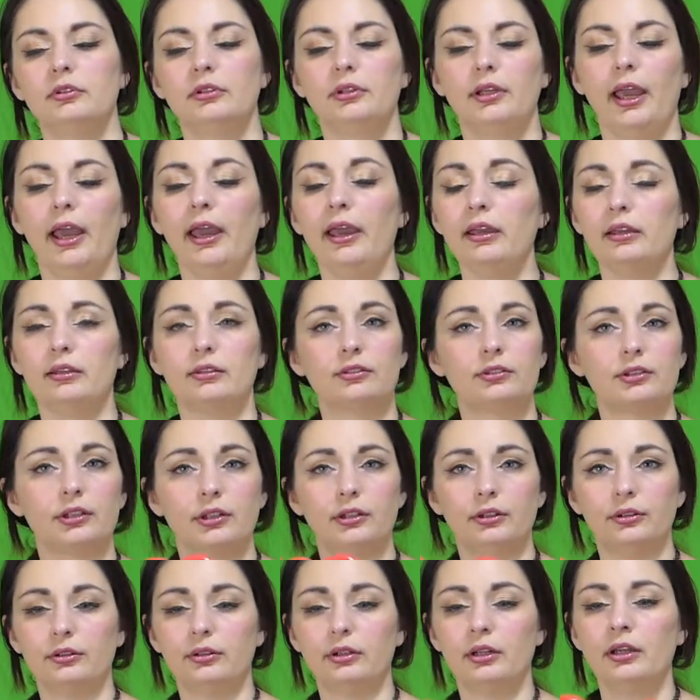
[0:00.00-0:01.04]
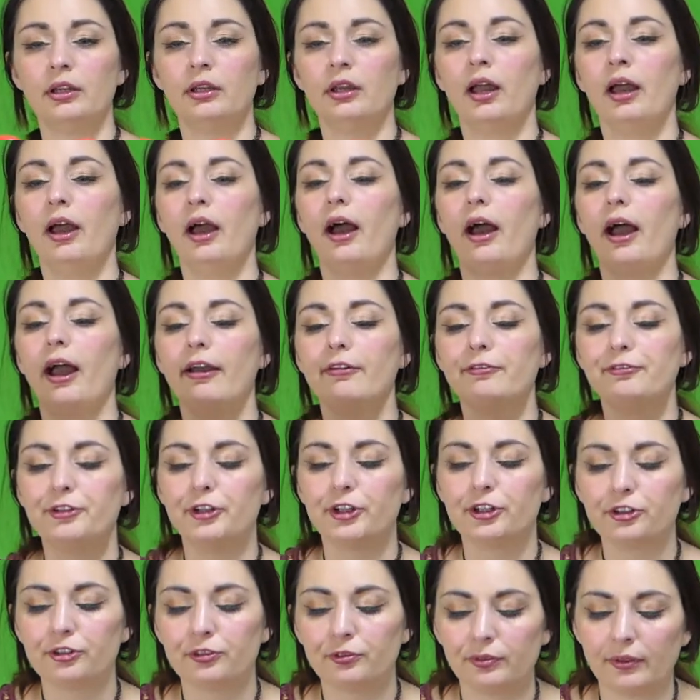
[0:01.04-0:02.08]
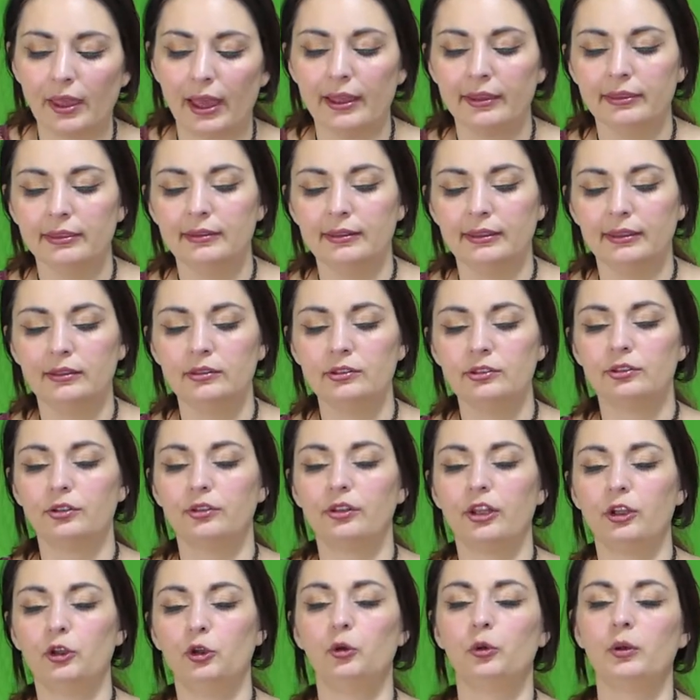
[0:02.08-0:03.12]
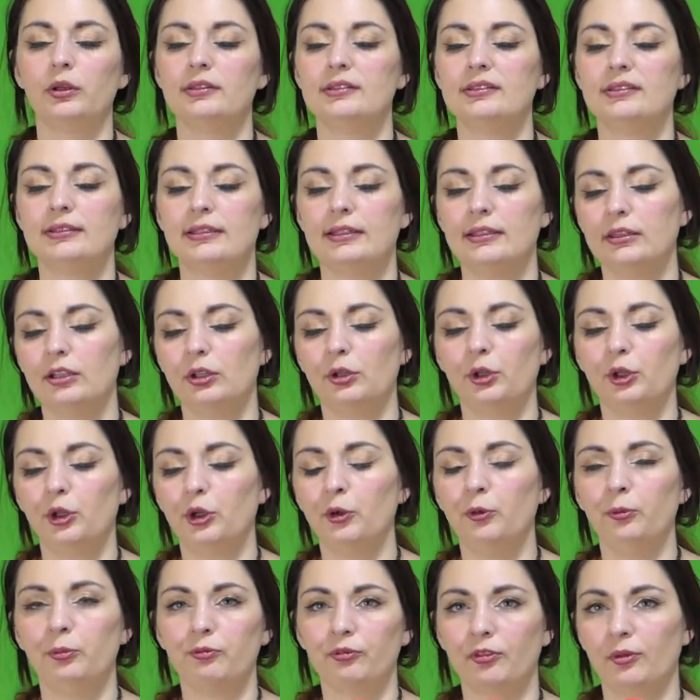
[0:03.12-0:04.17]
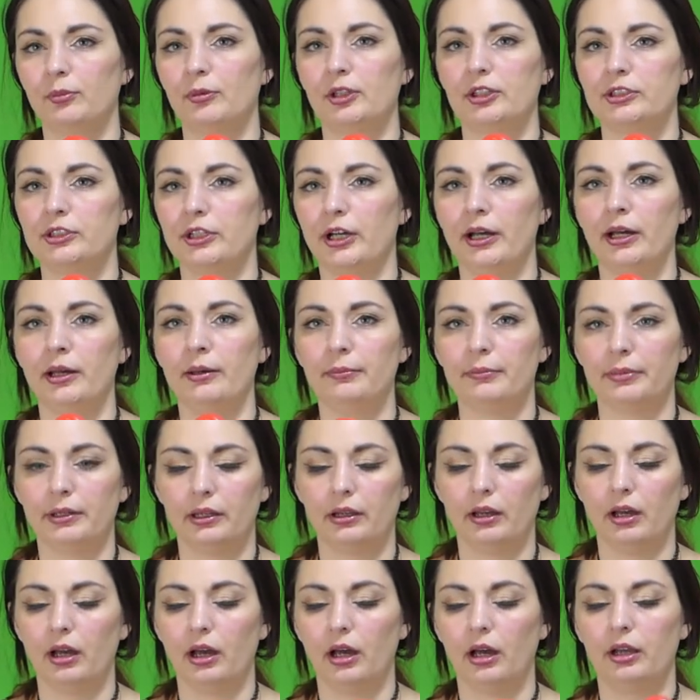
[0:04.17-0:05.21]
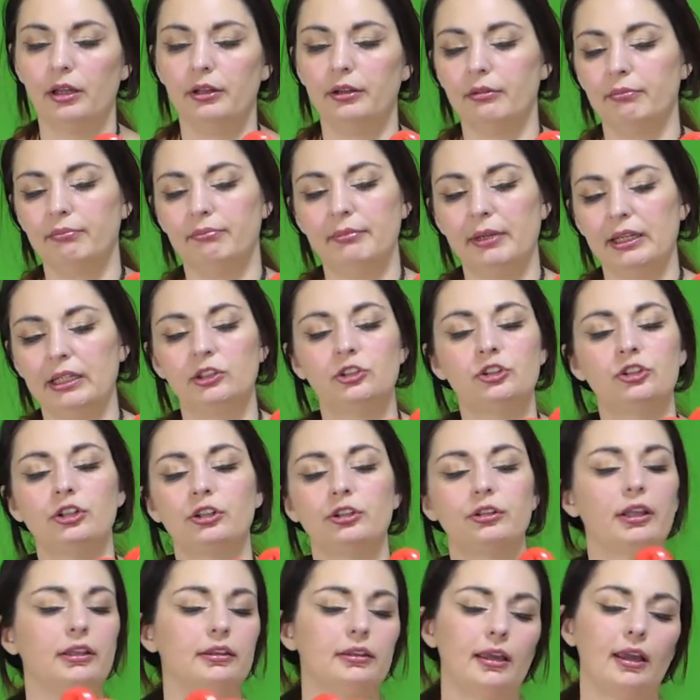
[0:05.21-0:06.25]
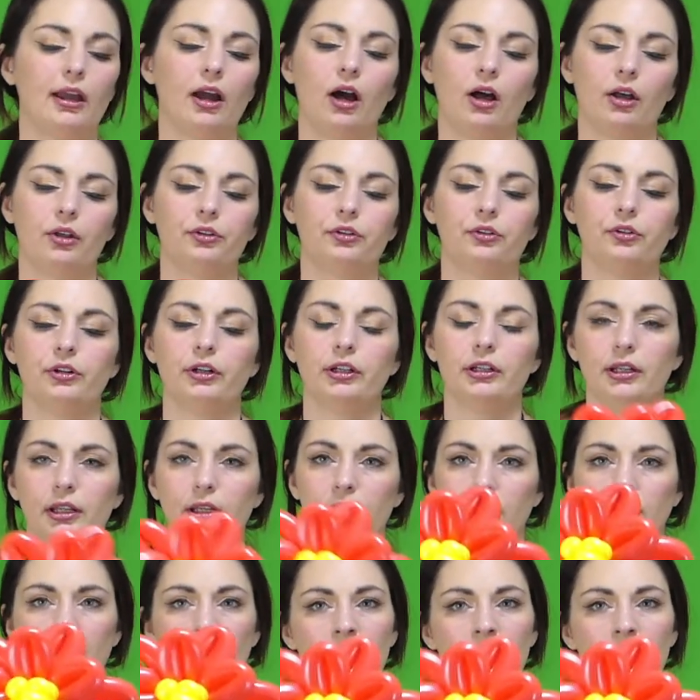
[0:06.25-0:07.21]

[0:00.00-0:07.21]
Okay, so I've just flattened these so that you can see the loop from the top. Made sure that they all sort of did.